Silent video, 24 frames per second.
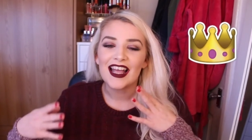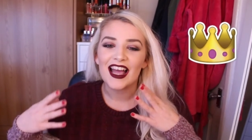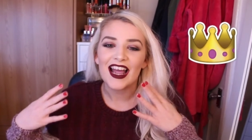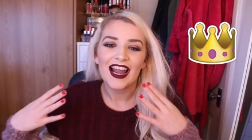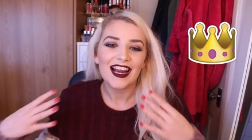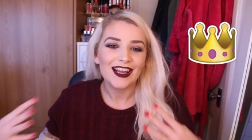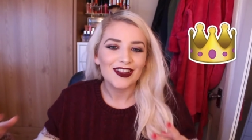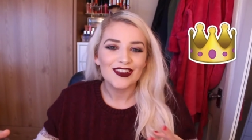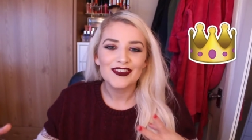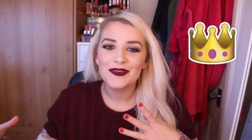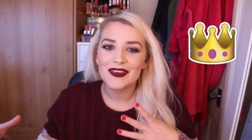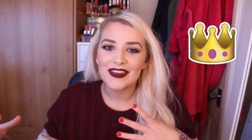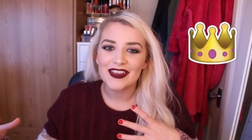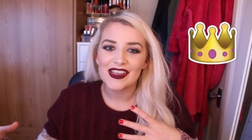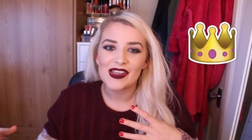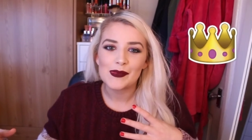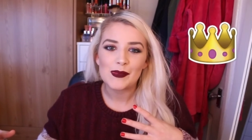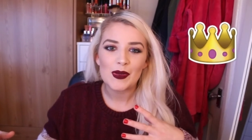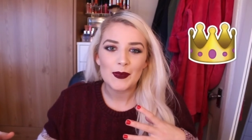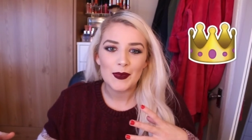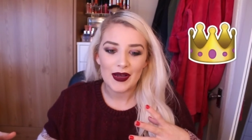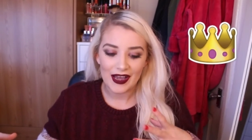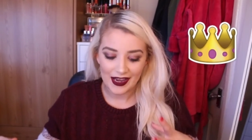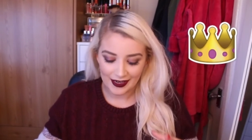I love my
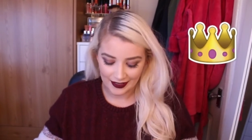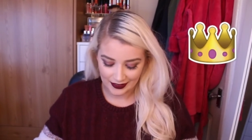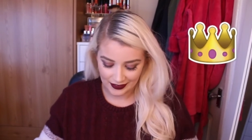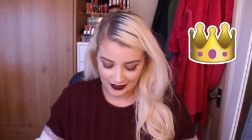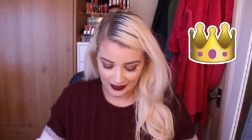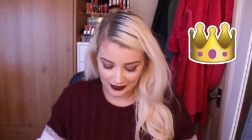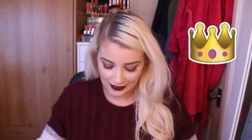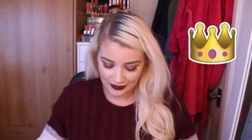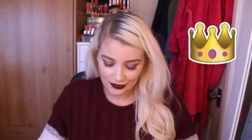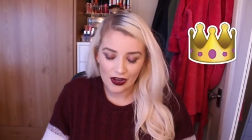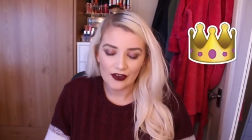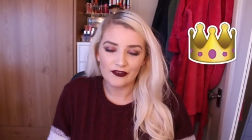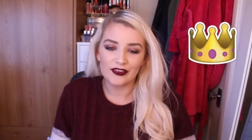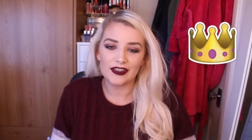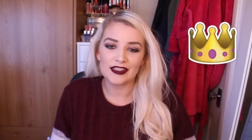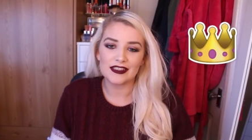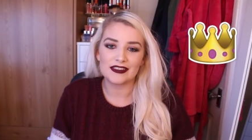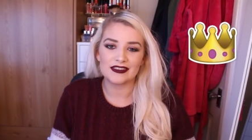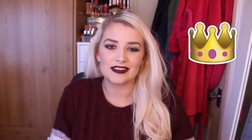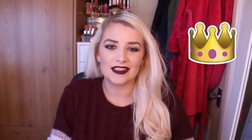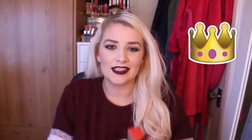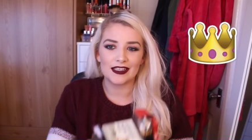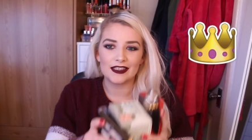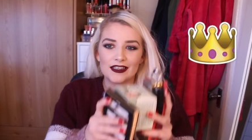eBay bargains, and so
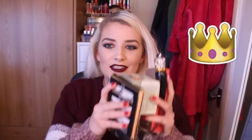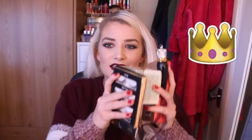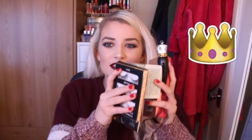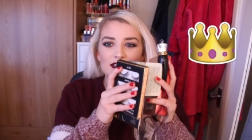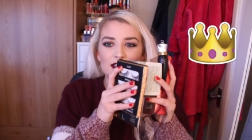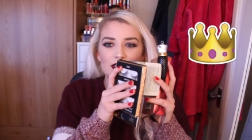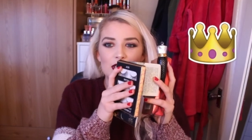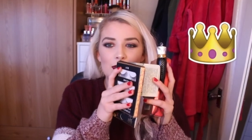obviously there's